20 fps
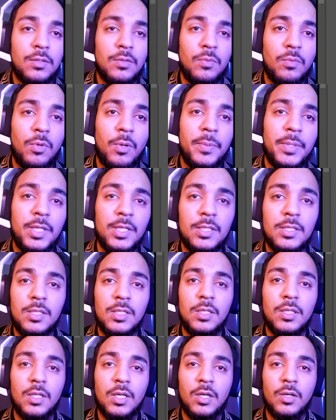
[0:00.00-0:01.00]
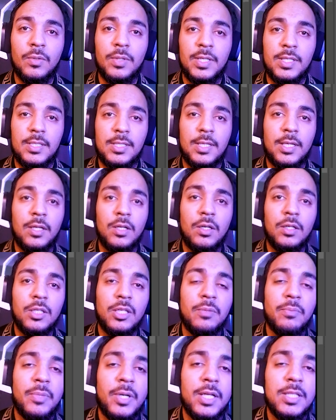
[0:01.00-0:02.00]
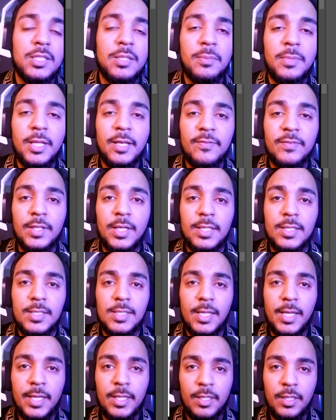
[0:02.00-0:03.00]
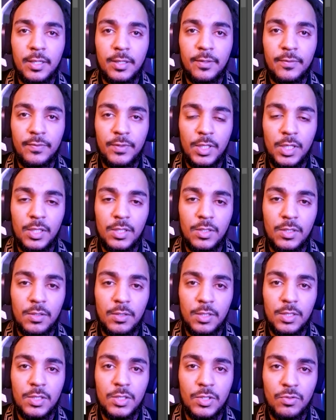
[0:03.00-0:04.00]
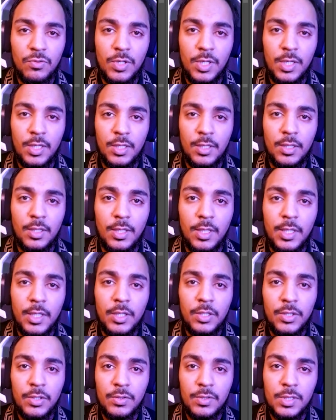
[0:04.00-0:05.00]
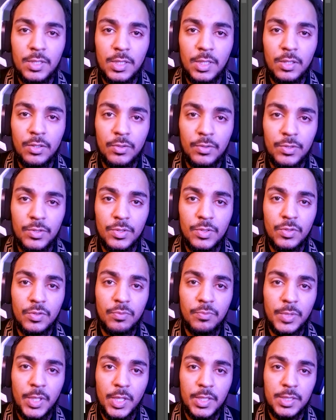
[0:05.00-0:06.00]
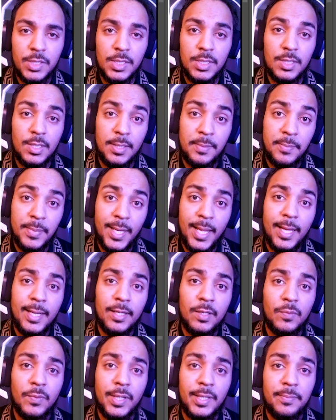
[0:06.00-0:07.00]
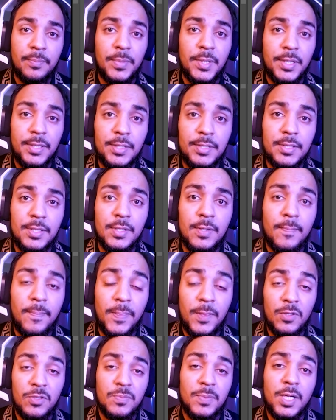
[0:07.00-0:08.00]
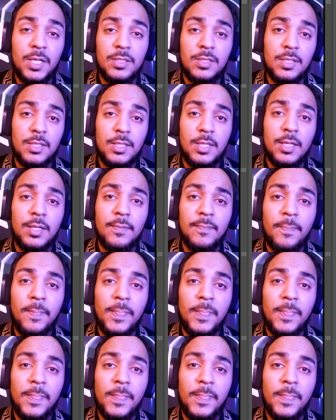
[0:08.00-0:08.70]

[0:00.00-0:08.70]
What we can see now is that on the bottom left hand side of the screen, you see those two boxes, that black and white box, those boxes there.